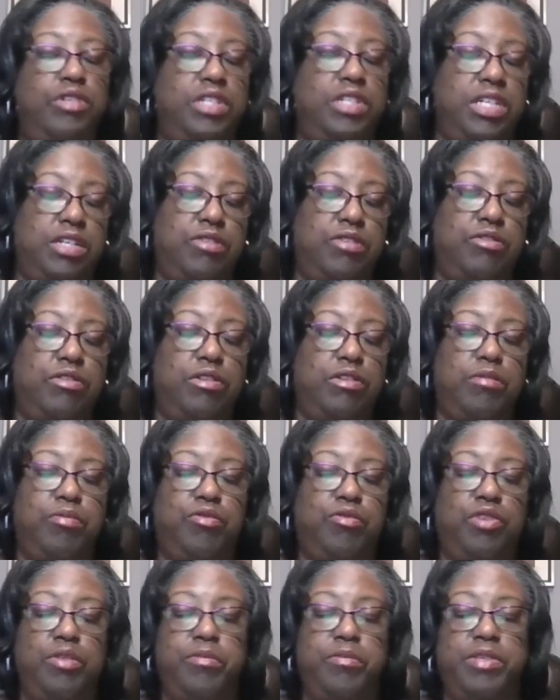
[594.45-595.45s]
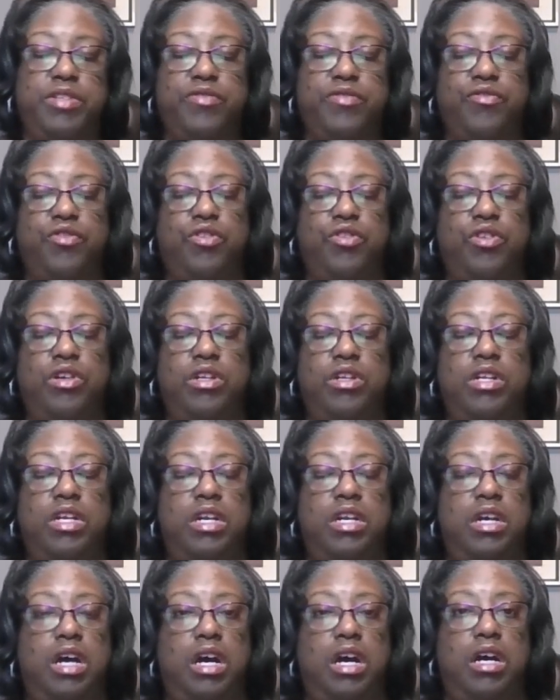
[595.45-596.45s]
or dental appointments for
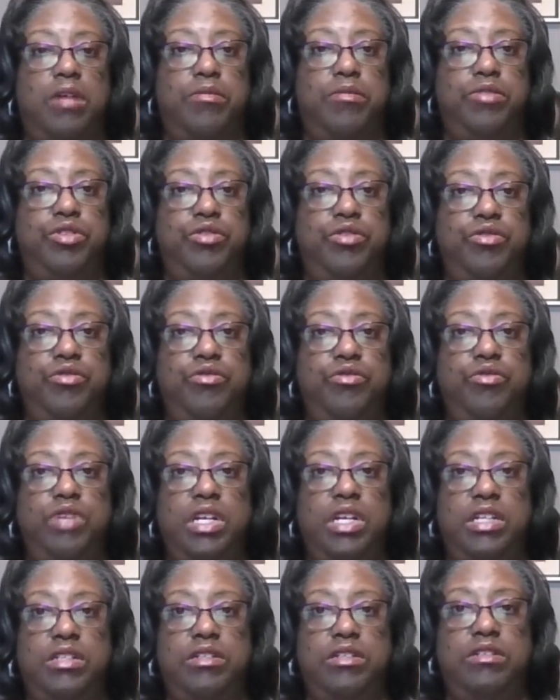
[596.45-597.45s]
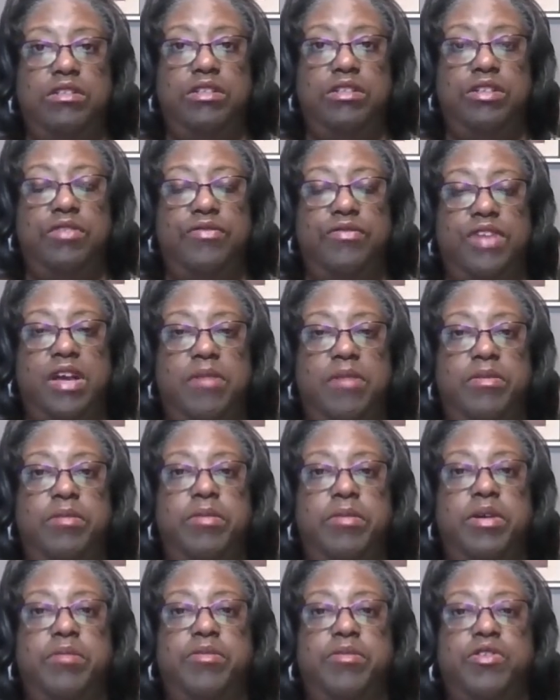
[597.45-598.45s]
you and your family
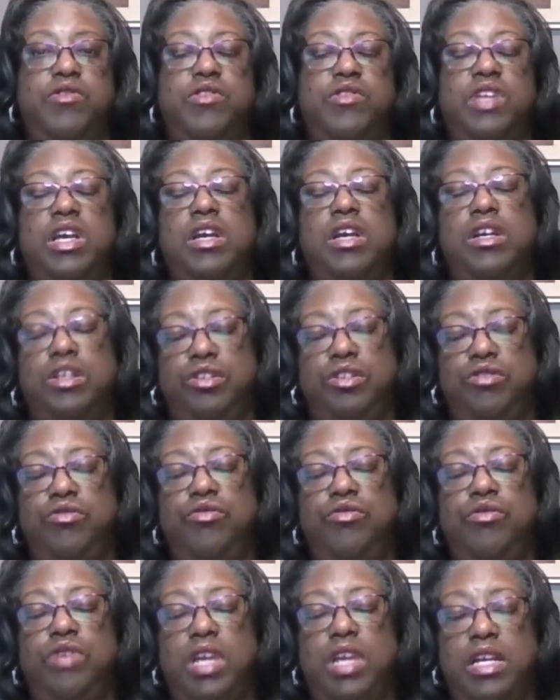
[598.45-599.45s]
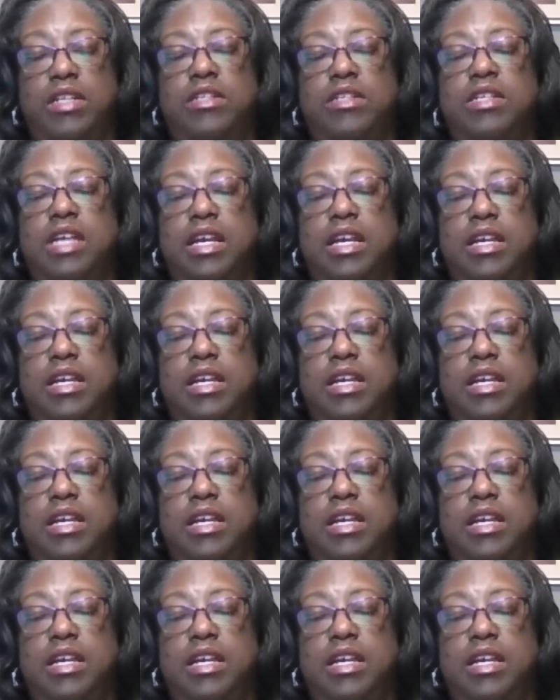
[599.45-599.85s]
members, you can